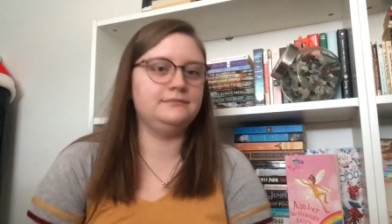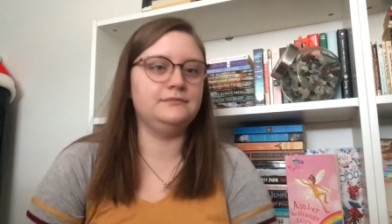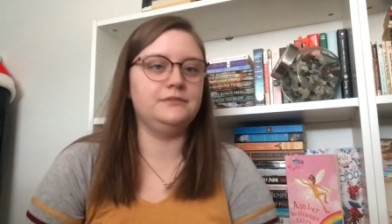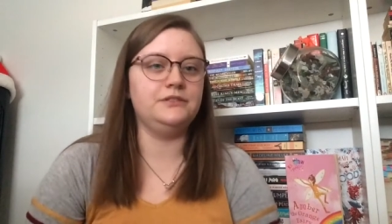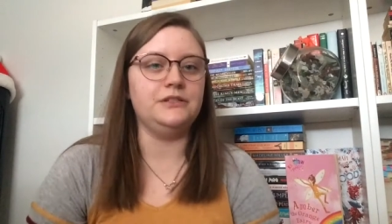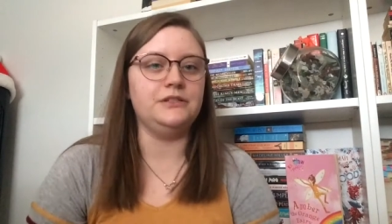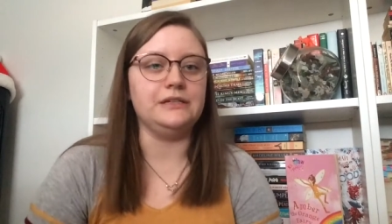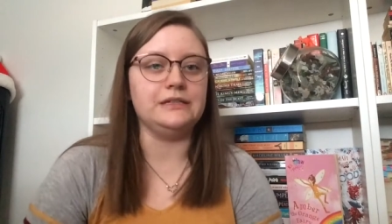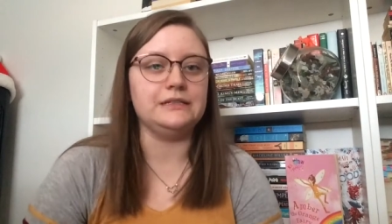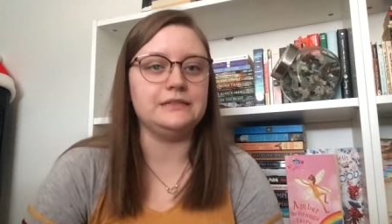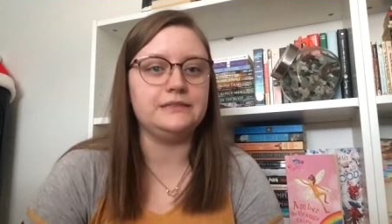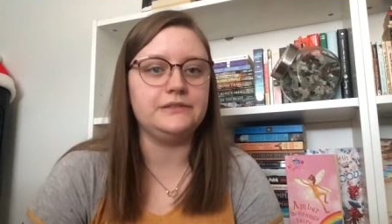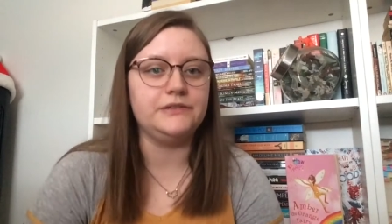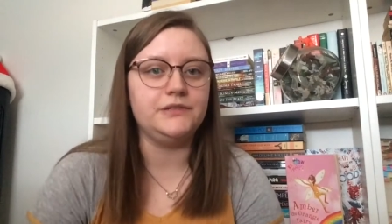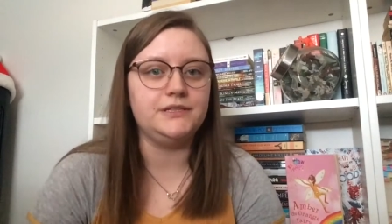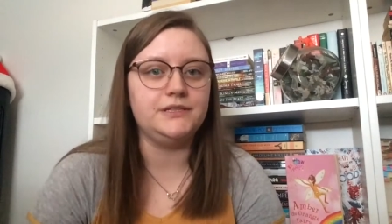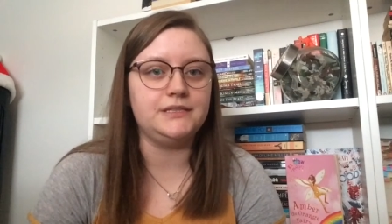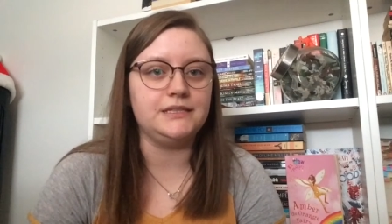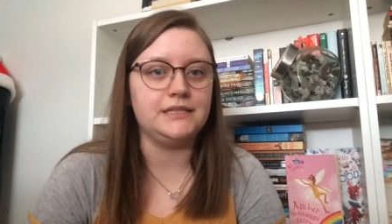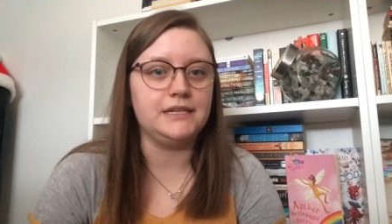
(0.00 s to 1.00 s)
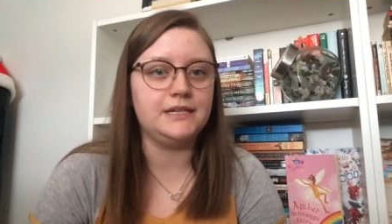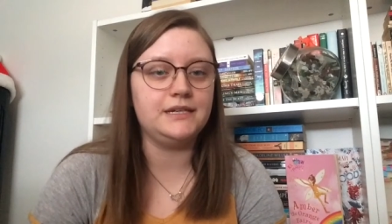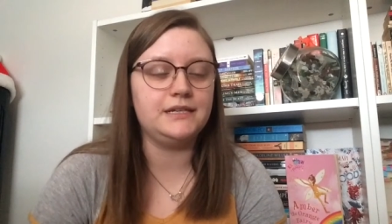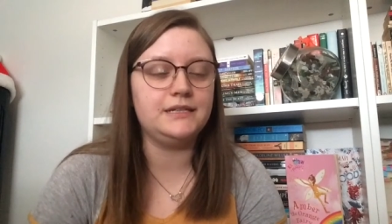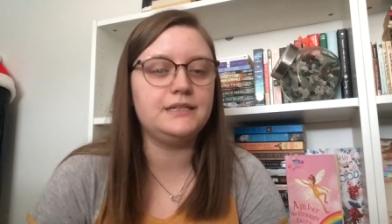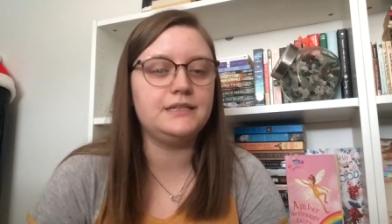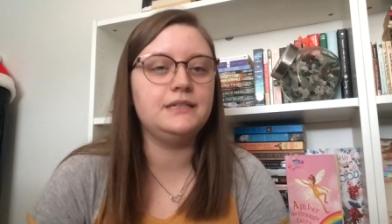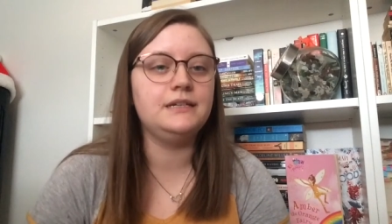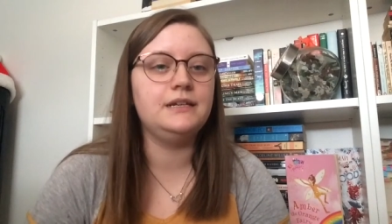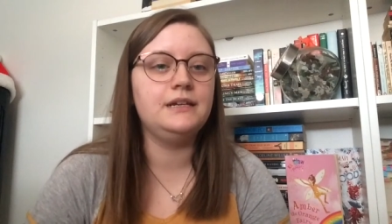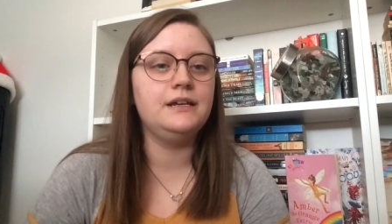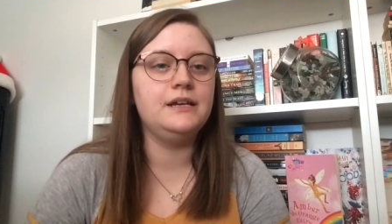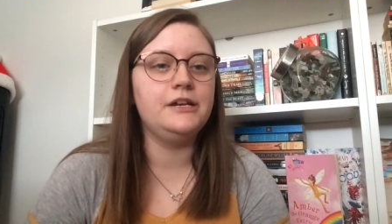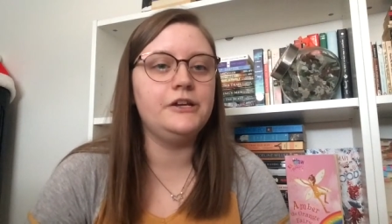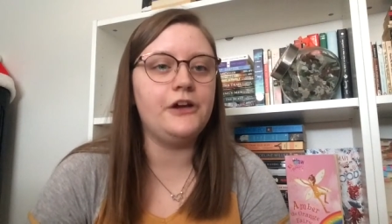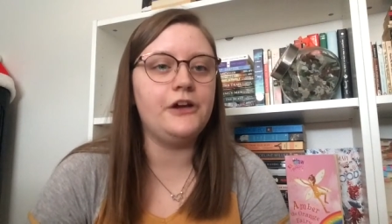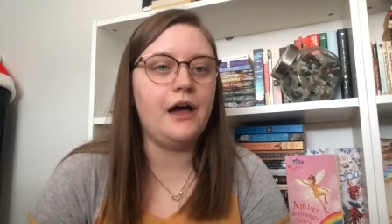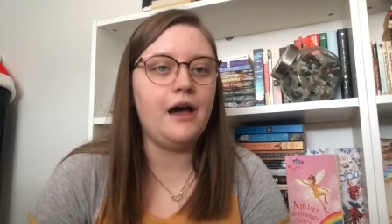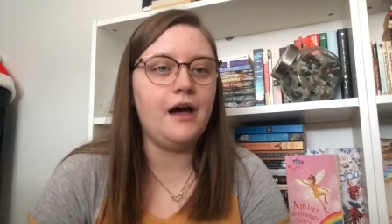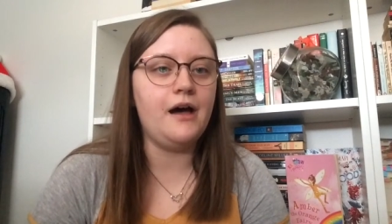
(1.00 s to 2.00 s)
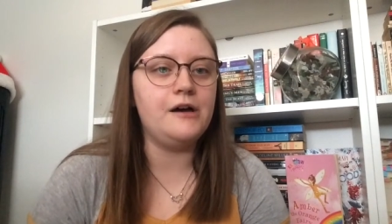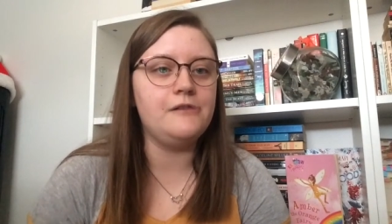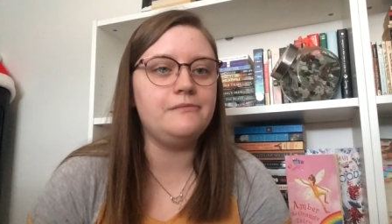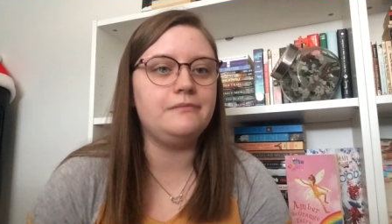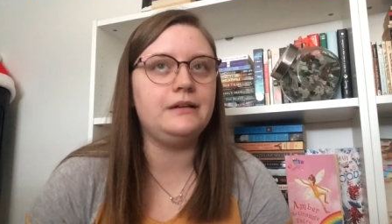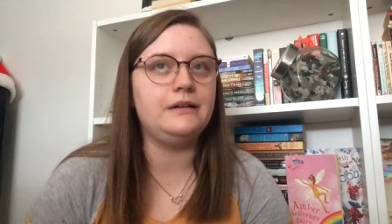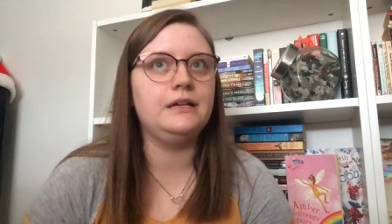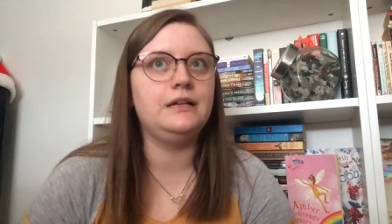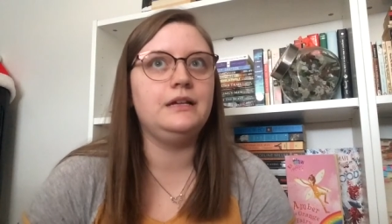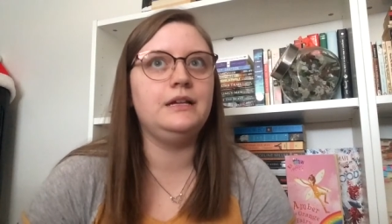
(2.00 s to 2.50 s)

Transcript: So you can still see it. I